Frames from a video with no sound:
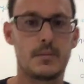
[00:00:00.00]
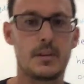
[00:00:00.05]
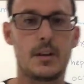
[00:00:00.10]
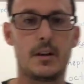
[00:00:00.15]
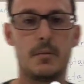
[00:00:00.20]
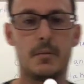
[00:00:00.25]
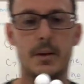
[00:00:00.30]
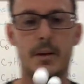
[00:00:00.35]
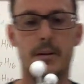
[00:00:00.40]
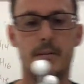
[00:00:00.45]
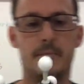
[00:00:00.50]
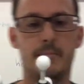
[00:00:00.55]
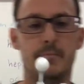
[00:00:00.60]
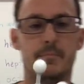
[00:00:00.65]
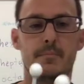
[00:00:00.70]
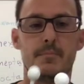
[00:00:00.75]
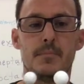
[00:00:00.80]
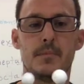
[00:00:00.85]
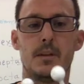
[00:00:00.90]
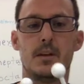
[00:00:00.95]
Here we go.
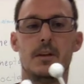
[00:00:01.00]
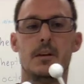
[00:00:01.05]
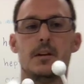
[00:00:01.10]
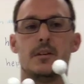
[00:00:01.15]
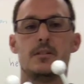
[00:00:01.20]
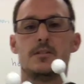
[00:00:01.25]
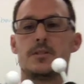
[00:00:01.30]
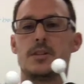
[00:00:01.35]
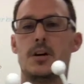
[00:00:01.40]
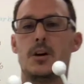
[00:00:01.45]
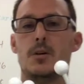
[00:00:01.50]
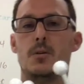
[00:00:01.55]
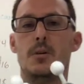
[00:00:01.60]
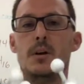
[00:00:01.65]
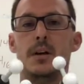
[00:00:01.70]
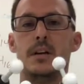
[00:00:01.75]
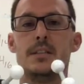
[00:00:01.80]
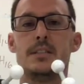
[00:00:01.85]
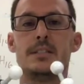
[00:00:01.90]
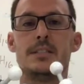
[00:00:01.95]
So
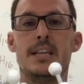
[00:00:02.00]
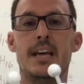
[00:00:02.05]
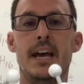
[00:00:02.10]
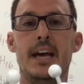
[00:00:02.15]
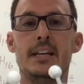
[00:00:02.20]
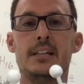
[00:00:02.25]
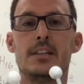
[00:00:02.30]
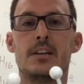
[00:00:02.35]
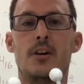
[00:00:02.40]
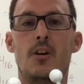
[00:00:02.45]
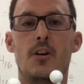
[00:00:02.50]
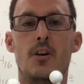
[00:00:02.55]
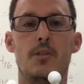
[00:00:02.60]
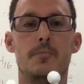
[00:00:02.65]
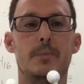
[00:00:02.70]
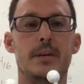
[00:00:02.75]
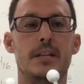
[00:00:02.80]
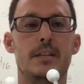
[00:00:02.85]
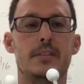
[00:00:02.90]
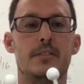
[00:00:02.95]
10
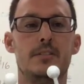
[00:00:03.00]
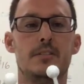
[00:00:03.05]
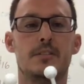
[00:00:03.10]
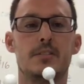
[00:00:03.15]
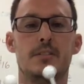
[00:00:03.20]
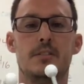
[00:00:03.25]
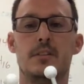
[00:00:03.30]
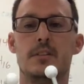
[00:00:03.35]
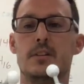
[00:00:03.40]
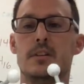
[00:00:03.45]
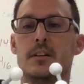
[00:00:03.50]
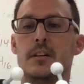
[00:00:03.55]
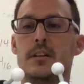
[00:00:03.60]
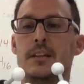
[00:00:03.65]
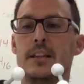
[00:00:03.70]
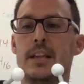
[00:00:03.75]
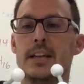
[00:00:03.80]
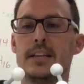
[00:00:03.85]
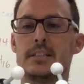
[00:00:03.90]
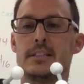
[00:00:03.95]
carbons
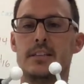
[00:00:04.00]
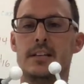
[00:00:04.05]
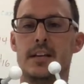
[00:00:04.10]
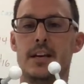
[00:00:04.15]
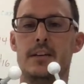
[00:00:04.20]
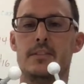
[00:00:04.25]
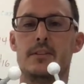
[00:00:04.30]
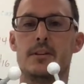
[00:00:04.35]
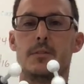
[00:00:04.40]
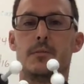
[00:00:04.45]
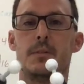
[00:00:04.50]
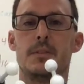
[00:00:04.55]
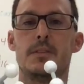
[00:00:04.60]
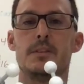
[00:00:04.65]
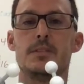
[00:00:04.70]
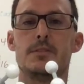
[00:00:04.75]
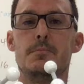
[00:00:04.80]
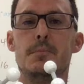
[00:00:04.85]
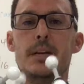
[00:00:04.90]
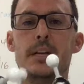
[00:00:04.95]
linked together with
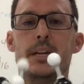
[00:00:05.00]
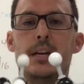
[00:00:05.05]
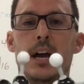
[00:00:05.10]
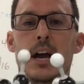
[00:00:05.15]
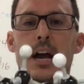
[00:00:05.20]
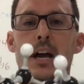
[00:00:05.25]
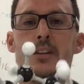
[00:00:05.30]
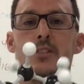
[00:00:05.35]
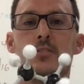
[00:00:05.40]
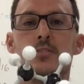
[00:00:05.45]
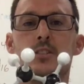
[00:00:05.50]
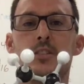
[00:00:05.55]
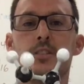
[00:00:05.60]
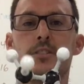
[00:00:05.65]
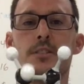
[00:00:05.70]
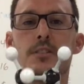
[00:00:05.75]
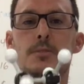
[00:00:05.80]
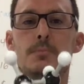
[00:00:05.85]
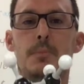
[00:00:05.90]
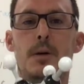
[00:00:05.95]
as many
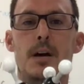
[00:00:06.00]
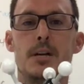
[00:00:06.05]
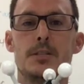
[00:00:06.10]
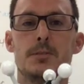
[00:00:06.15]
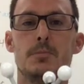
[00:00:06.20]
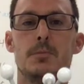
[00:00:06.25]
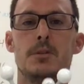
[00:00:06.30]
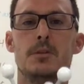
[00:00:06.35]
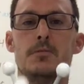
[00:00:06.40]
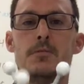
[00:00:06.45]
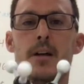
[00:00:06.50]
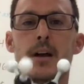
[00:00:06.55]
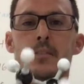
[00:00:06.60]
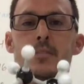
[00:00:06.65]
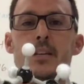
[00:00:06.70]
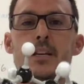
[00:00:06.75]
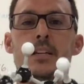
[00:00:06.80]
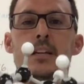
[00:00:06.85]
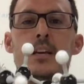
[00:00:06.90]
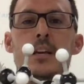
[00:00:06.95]
hydrogens as possible around
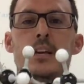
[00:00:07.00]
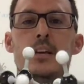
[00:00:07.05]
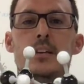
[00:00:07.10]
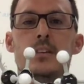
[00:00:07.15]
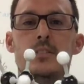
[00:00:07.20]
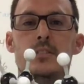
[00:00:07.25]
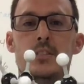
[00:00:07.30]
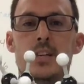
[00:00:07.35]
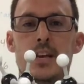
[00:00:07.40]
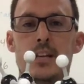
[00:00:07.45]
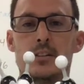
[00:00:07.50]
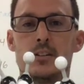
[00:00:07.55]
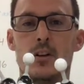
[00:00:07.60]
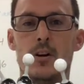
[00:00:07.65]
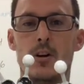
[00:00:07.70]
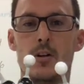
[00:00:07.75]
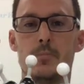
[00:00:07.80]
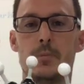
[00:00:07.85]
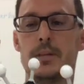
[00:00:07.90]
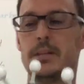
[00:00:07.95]
it. 10
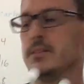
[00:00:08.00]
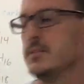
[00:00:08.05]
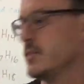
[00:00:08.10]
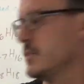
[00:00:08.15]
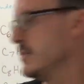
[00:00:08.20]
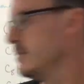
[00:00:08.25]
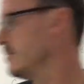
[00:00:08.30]
carbons.